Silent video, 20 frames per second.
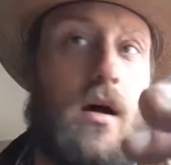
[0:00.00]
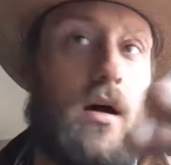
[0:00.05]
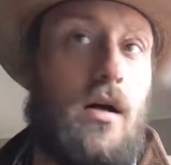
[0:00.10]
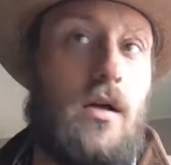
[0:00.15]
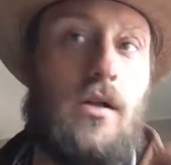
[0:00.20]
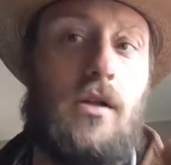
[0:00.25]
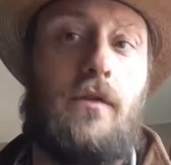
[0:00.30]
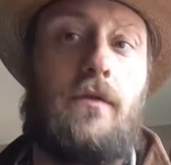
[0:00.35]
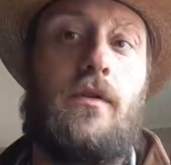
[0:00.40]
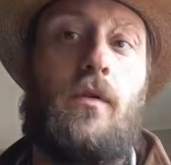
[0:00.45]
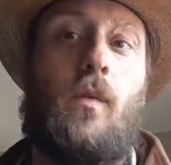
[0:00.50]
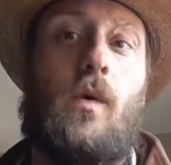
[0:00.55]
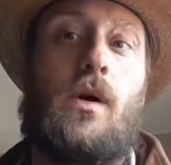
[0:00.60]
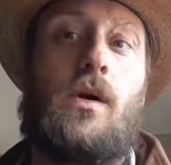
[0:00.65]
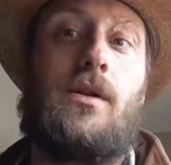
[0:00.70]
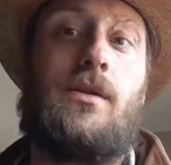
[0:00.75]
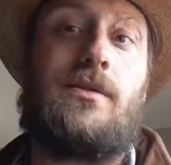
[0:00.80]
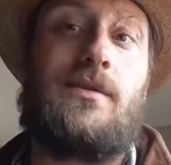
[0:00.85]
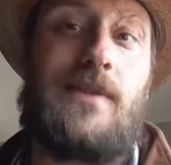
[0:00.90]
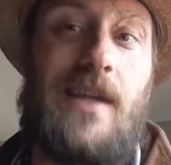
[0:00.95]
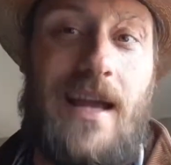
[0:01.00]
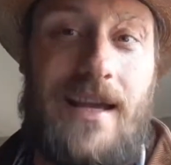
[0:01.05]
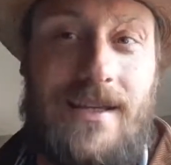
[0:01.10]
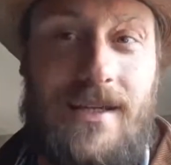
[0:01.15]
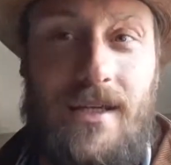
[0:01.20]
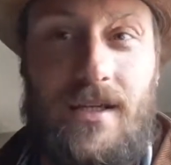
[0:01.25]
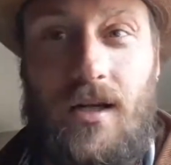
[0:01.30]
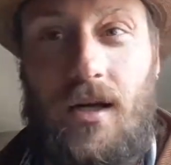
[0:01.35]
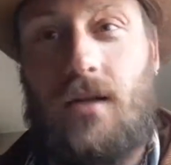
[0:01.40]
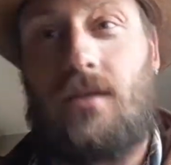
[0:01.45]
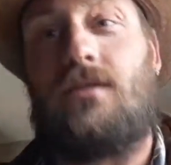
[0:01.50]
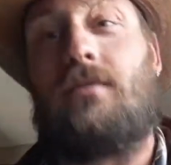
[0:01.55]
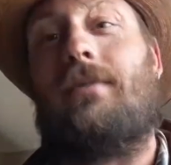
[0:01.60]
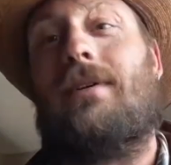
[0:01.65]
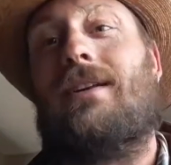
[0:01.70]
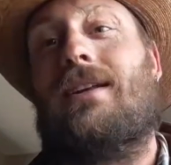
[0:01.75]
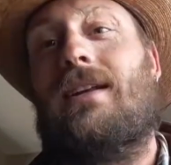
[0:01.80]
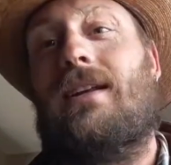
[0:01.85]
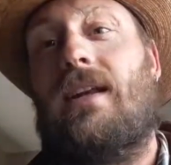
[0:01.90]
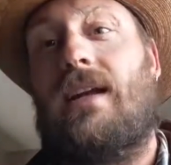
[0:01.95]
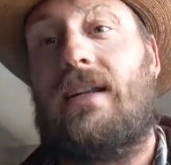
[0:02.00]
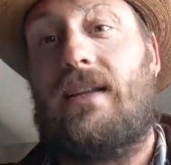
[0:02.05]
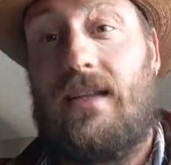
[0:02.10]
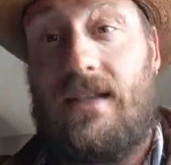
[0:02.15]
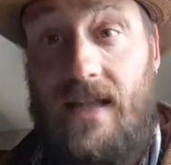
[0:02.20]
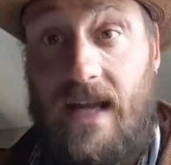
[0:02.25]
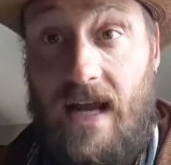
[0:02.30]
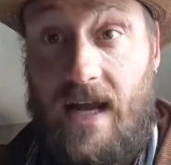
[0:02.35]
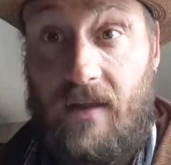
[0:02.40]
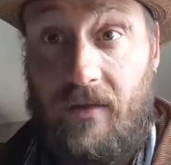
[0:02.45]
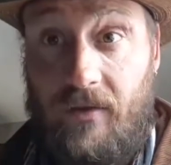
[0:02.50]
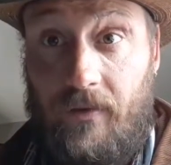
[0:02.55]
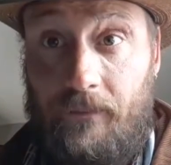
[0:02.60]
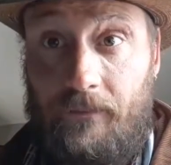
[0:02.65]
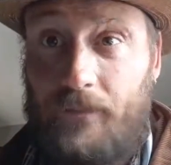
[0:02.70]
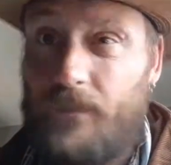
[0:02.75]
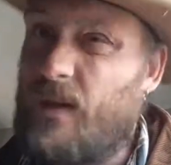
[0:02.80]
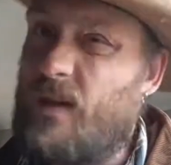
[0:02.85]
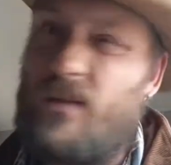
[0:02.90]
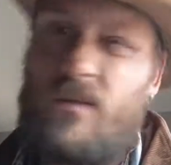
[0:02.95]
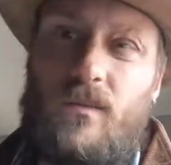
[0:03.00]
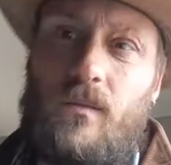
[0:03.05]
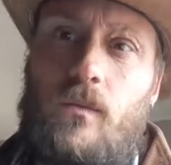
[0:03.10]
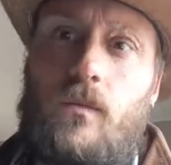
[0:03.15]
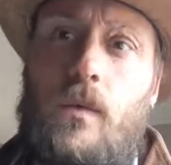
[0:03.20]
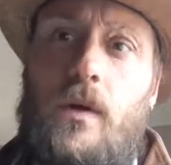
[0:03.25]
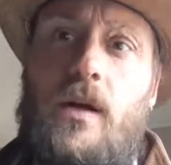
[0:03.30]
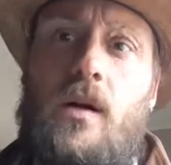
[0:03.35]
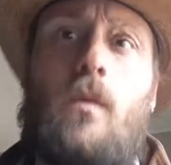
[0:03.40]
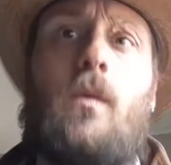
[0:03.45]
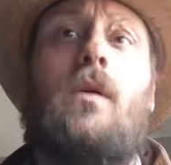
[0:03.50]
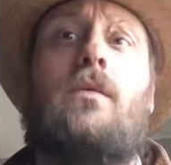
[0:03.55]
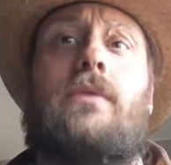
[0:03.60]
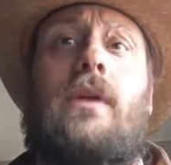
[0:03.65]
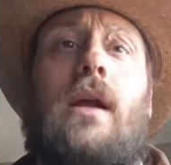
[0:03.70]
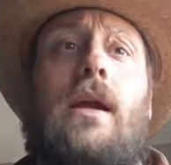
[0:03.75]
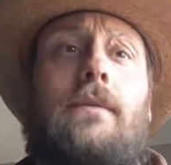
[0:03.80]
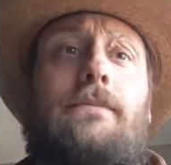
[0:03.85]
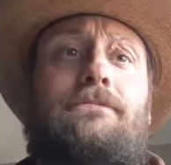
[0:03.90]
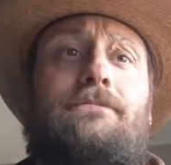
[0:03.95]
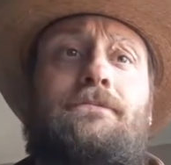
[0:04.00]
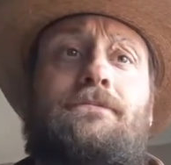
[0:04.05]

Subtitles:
all over the world that can ultimately lead to death. We don't want that.